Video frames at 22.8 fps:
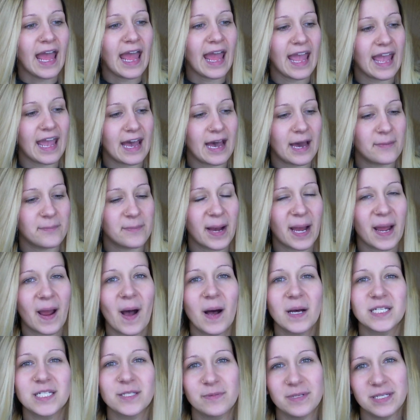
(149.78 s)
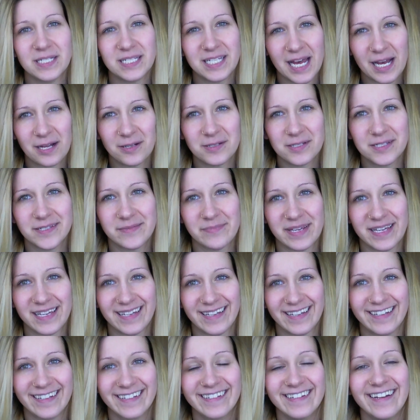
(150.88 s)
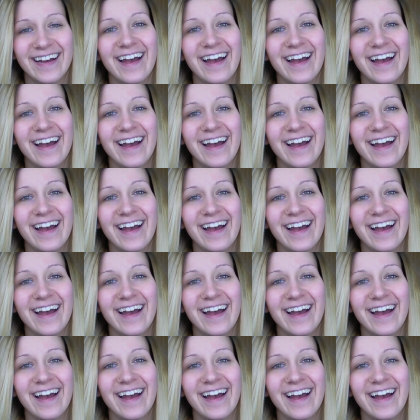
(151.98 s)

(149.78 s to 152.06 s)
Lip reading: And my husband tells me